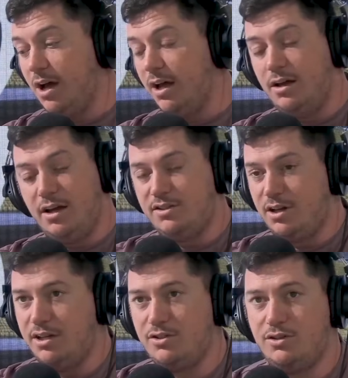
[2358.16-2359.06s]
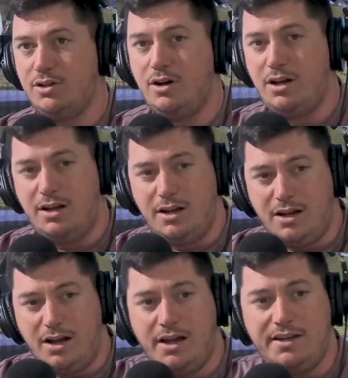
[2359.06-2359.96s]
I don't know.
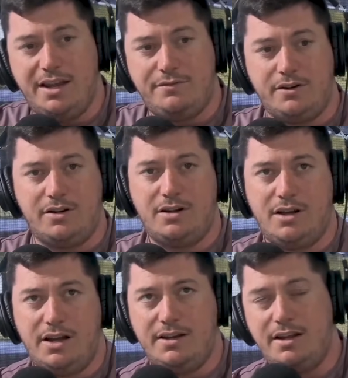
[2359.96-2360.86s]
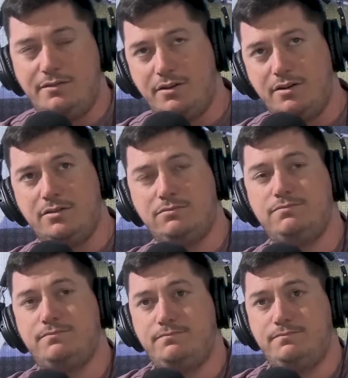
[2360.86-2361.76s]
I never
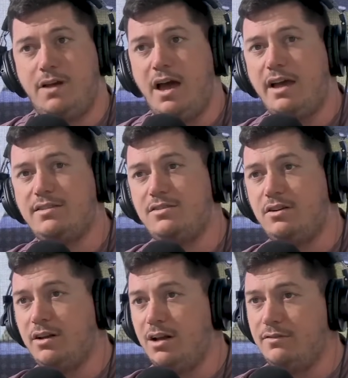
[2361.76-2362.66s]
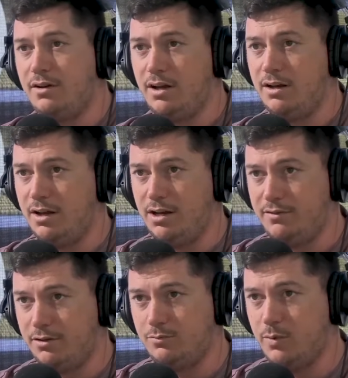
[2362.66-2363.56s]
asked, or I
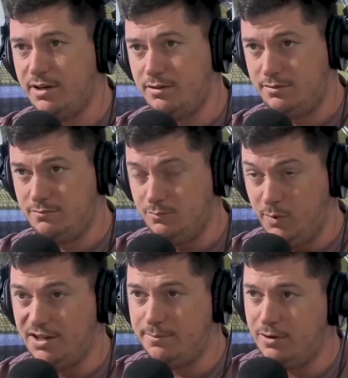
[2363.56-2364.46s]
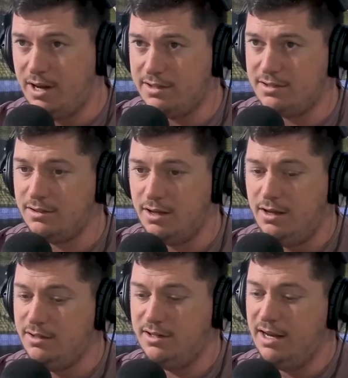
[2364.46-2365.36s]
never went about asking,
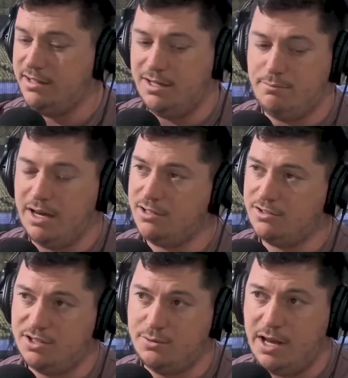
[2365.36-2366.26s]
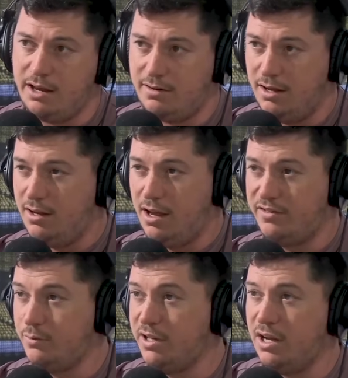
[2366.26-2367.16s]
did any tip managers do that
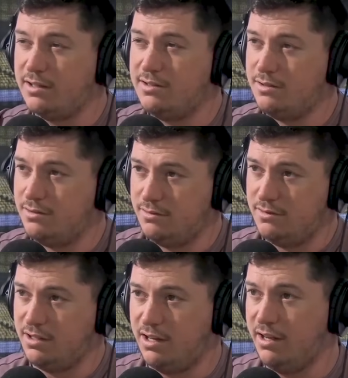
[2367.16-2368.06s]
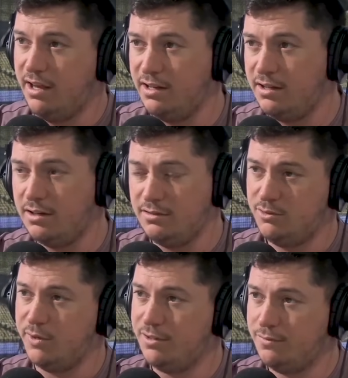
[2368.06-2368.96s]
after we lost to Kilkenny in
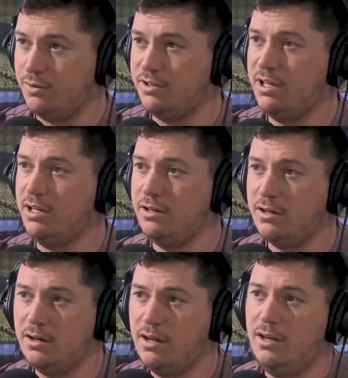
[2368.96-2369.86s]
2014 or